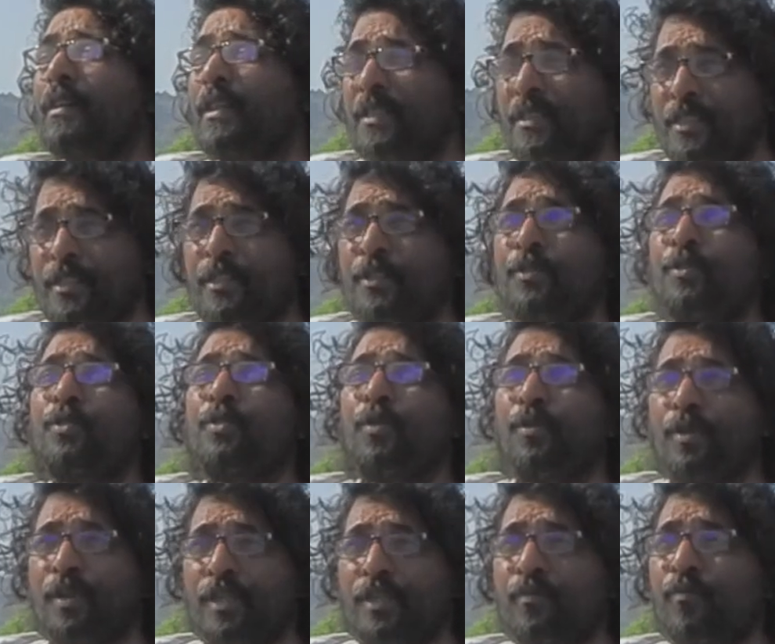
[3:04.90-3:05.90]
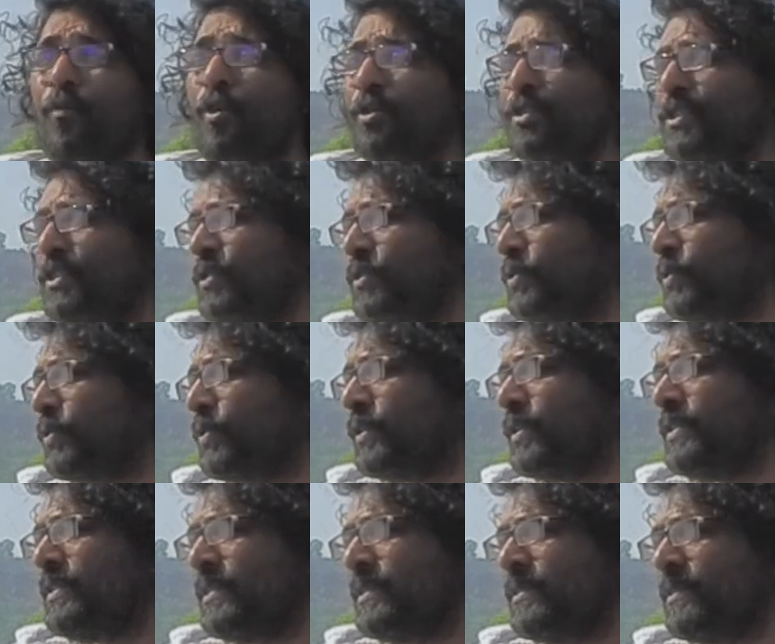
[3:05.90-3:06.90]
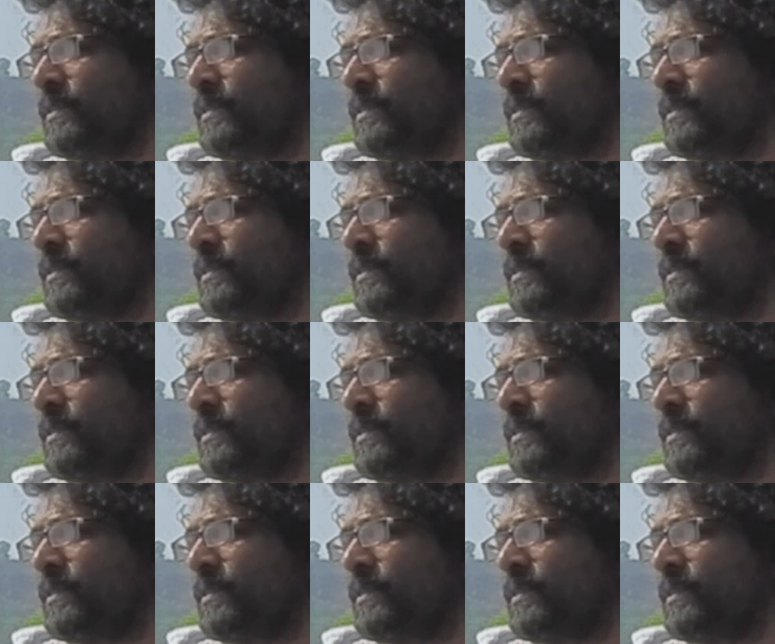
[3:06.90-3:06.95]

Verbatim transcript: Listen to stories, watch stories.